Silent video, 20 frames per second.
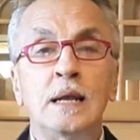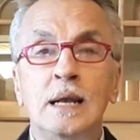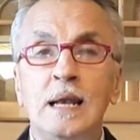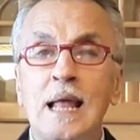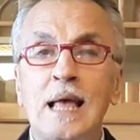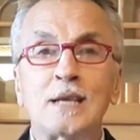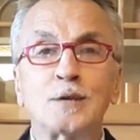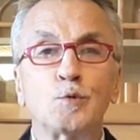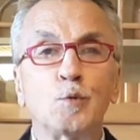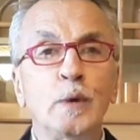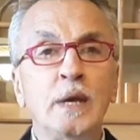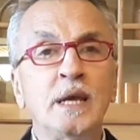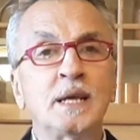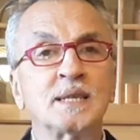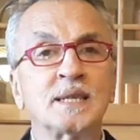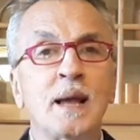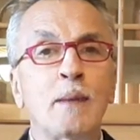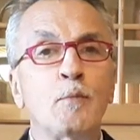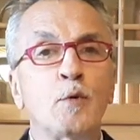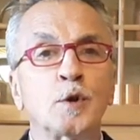Last week,
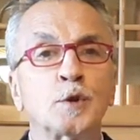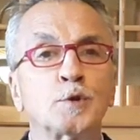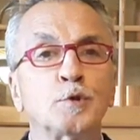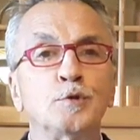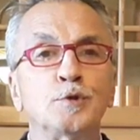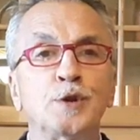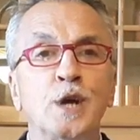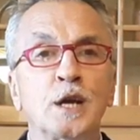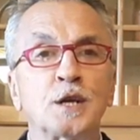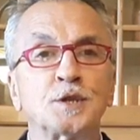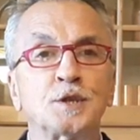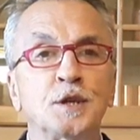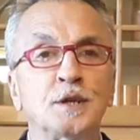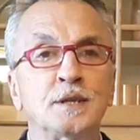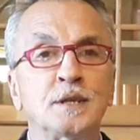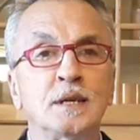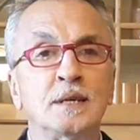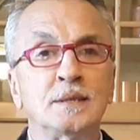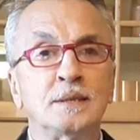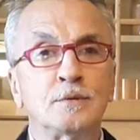someone
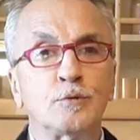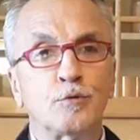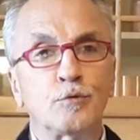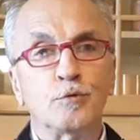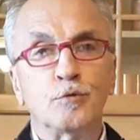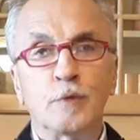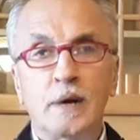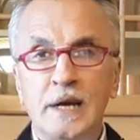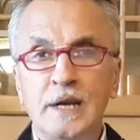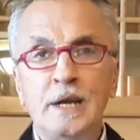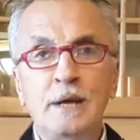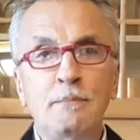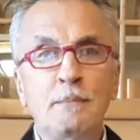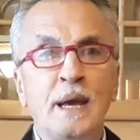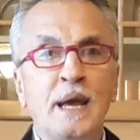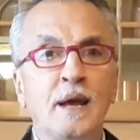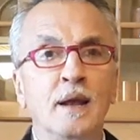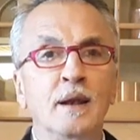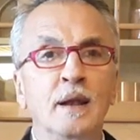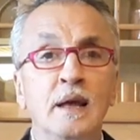suggested through an
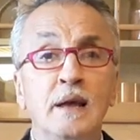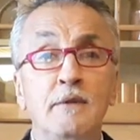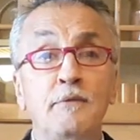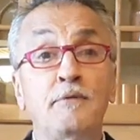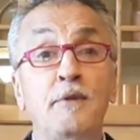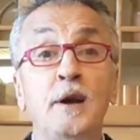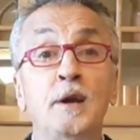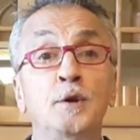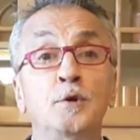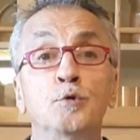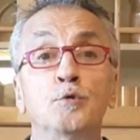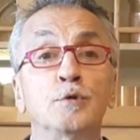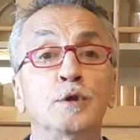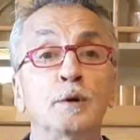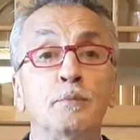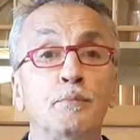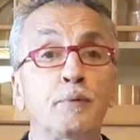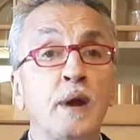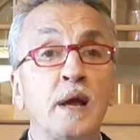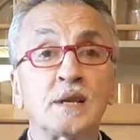email if I knew
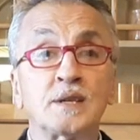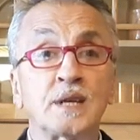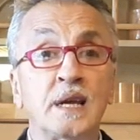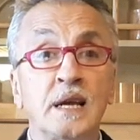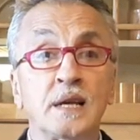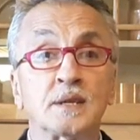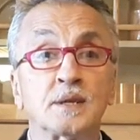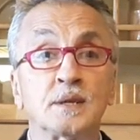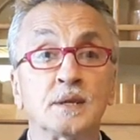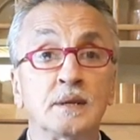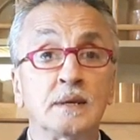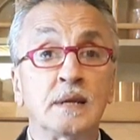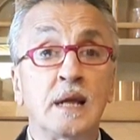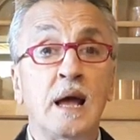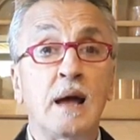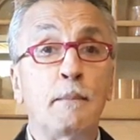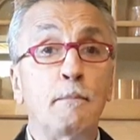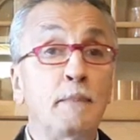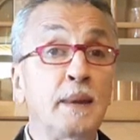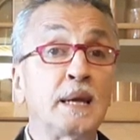the process
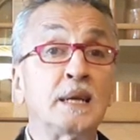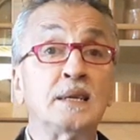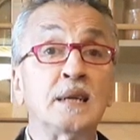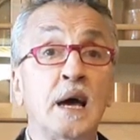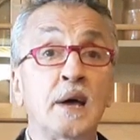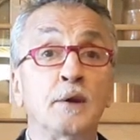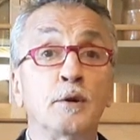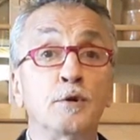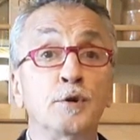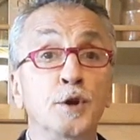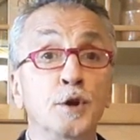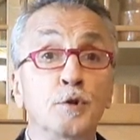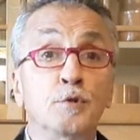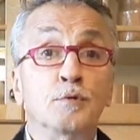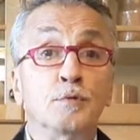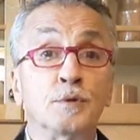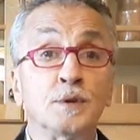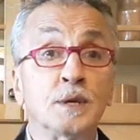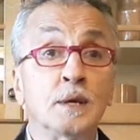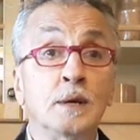that McDonald's
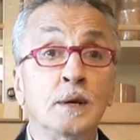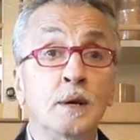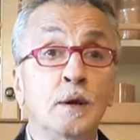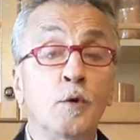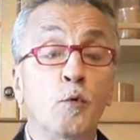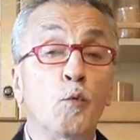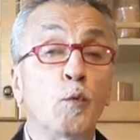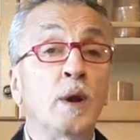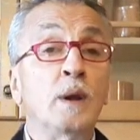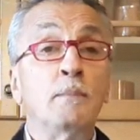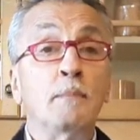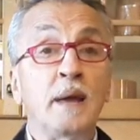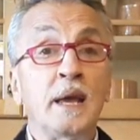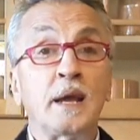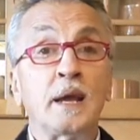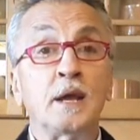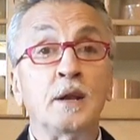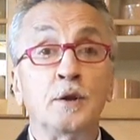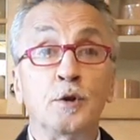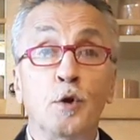used when
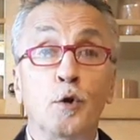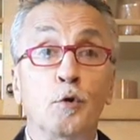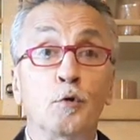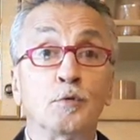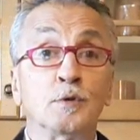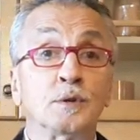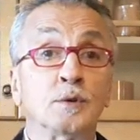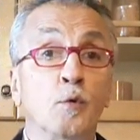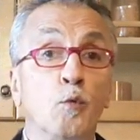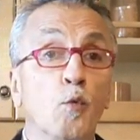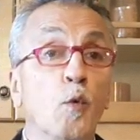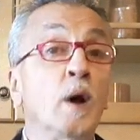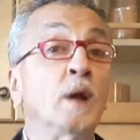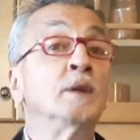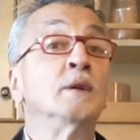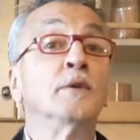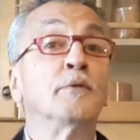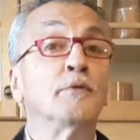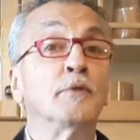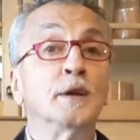making those
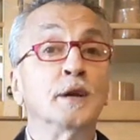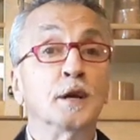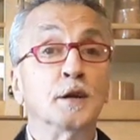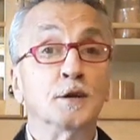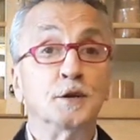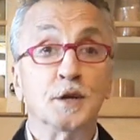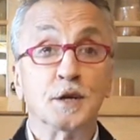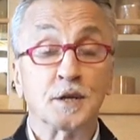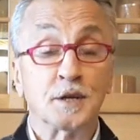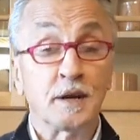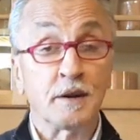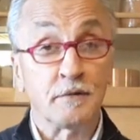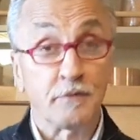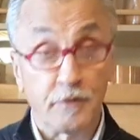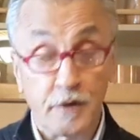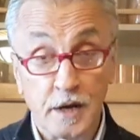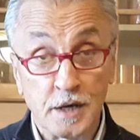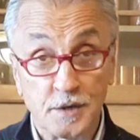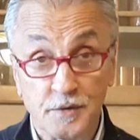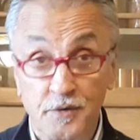wonderfully addicting
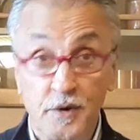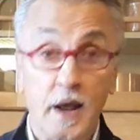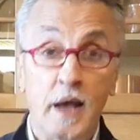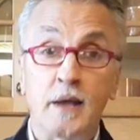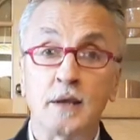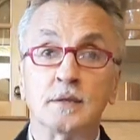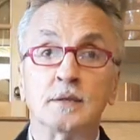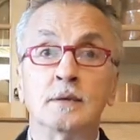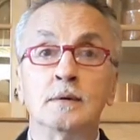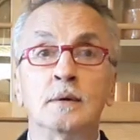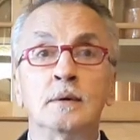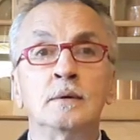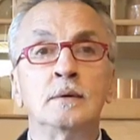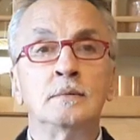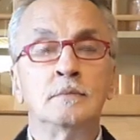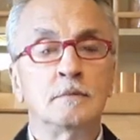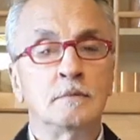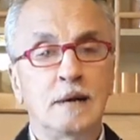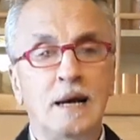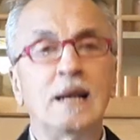French fries.
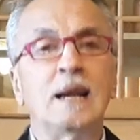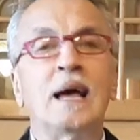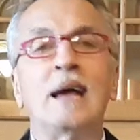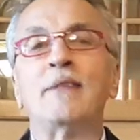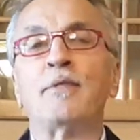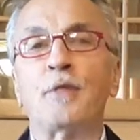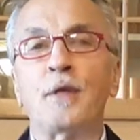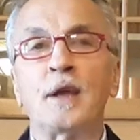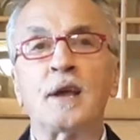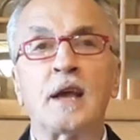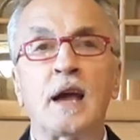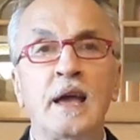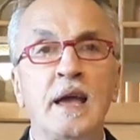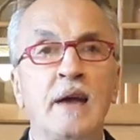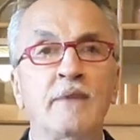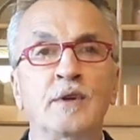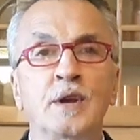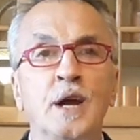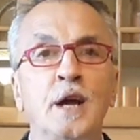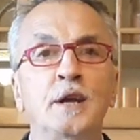Well, I think I
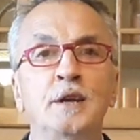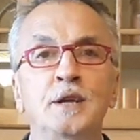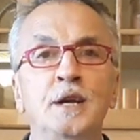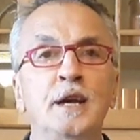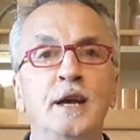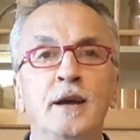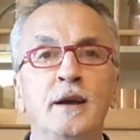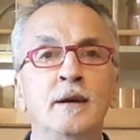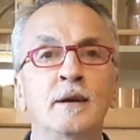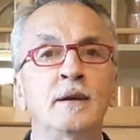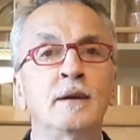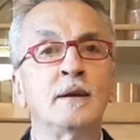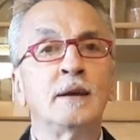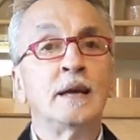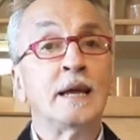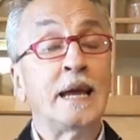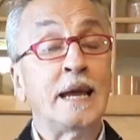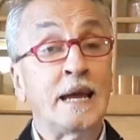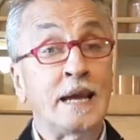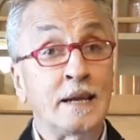have an idea,
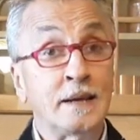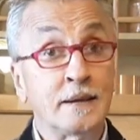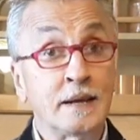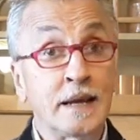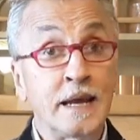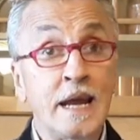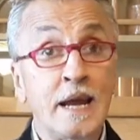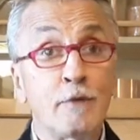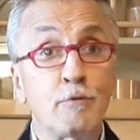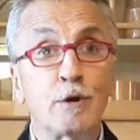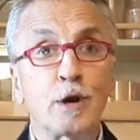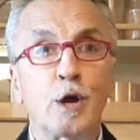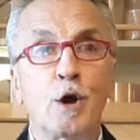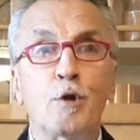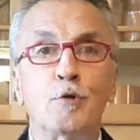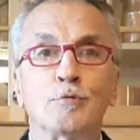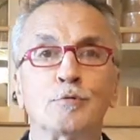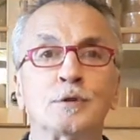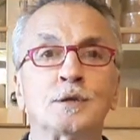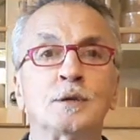and here it
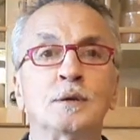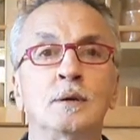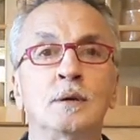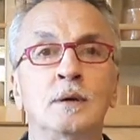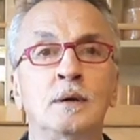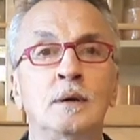goes.